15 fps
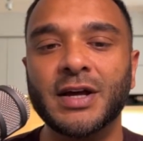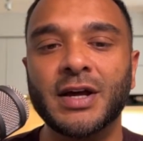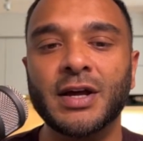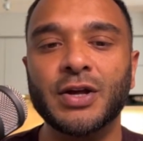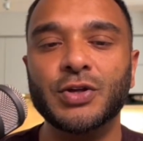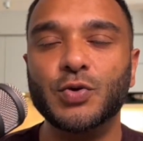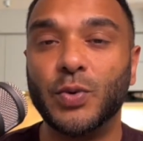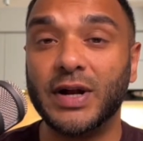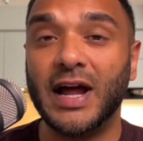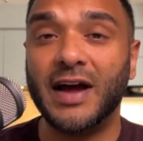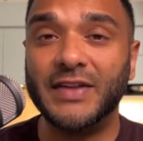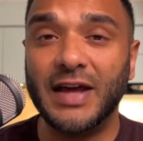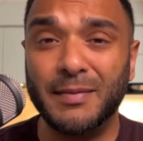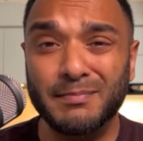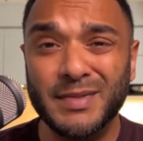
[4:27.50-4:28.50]
You want to have
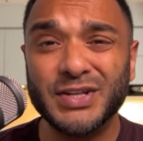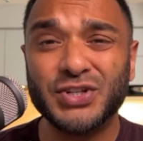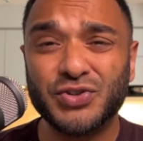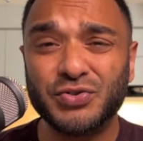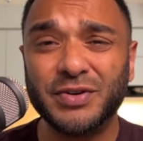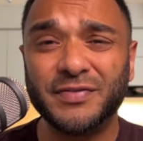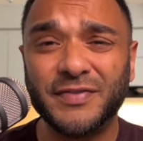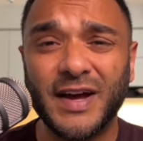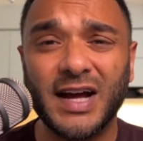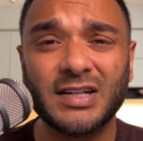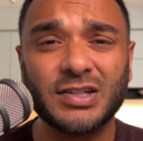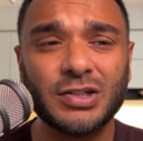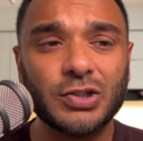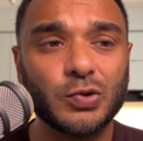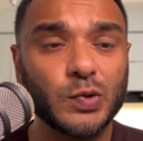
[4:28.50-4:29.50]
that mystery
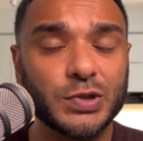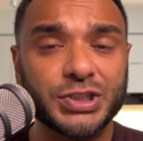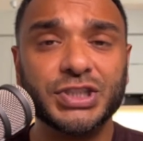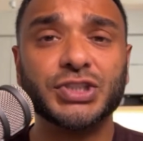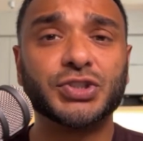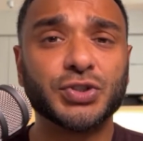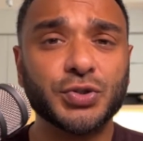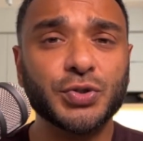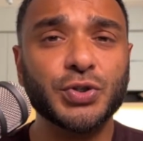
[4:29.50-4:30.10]
factor, which is true.